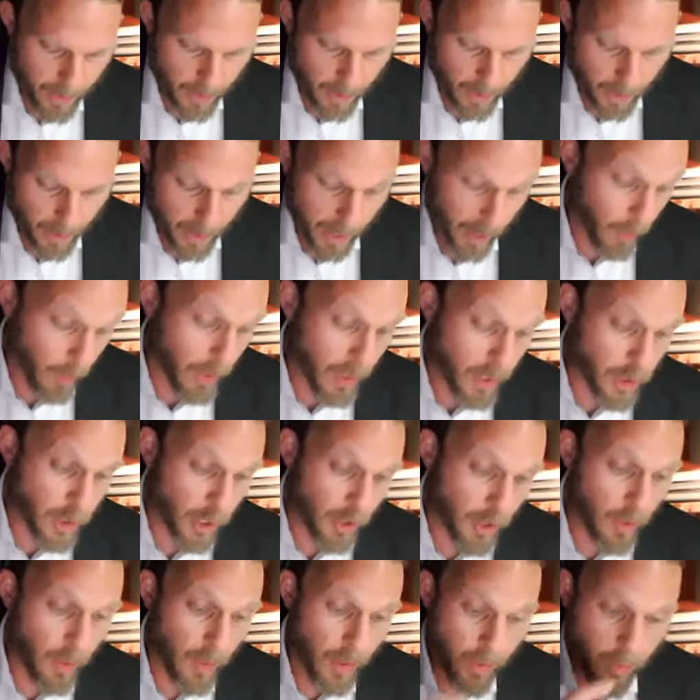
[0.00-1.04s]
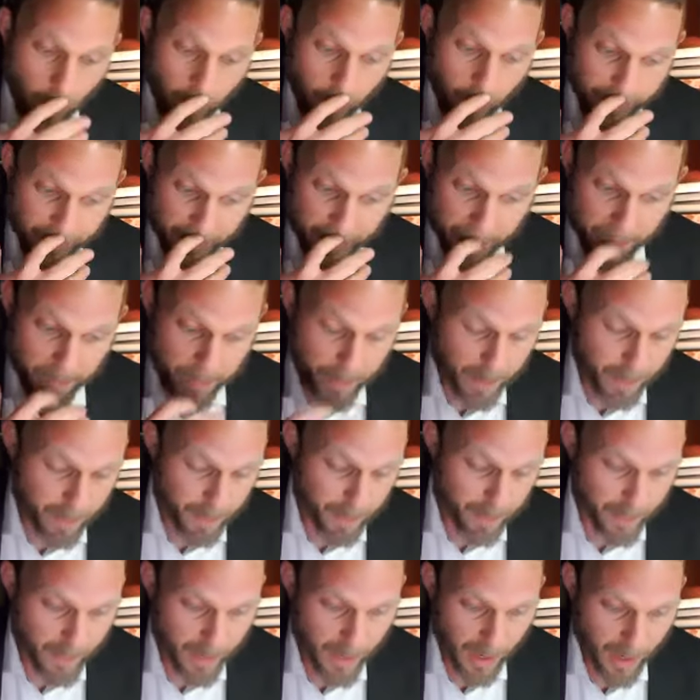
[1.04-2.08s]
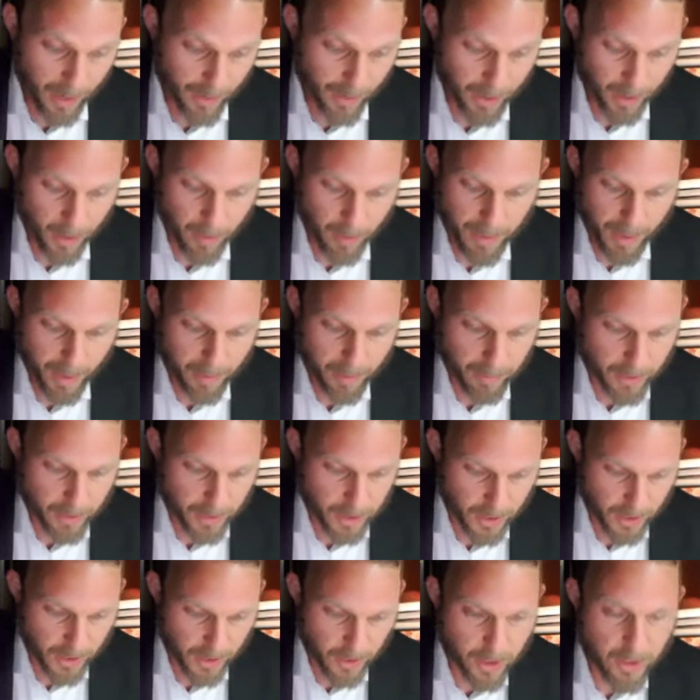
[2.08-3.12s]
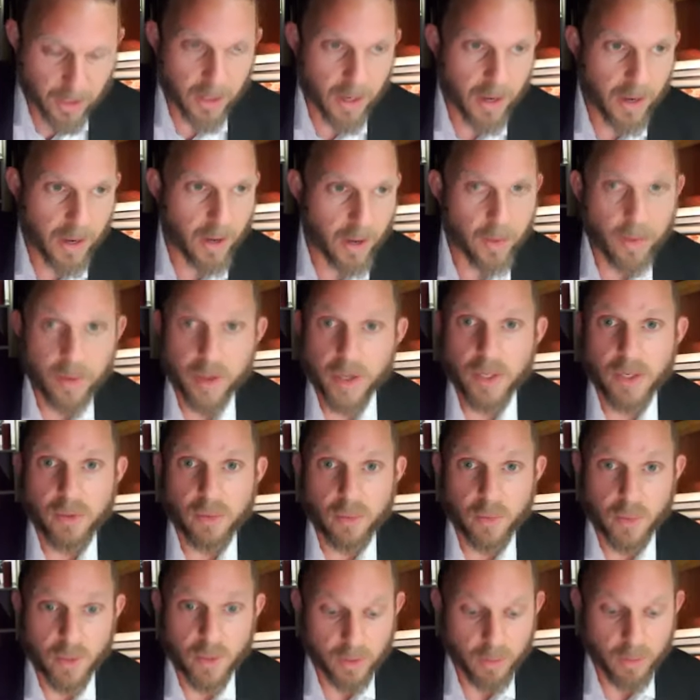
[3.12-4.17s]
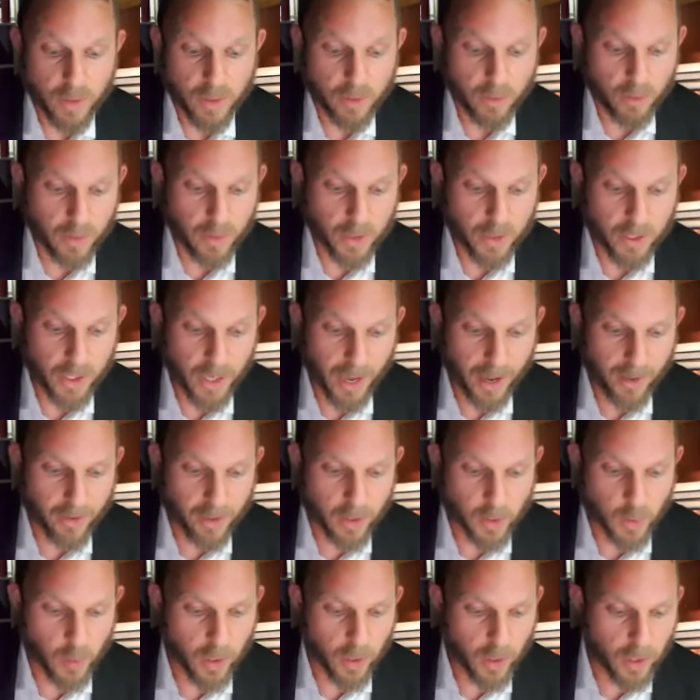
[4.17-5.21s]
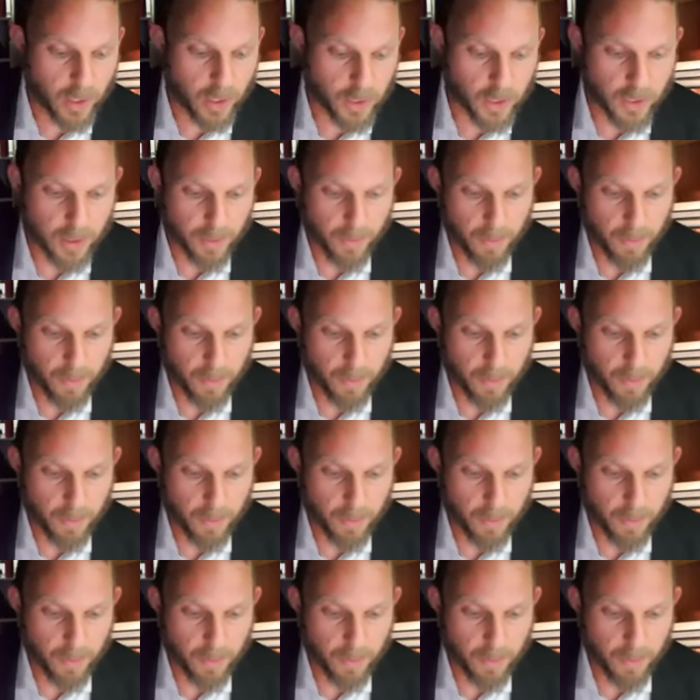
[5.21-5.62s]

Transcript: And I want to show you a graph. I think you'll be able to see it on this. We'll see how this works.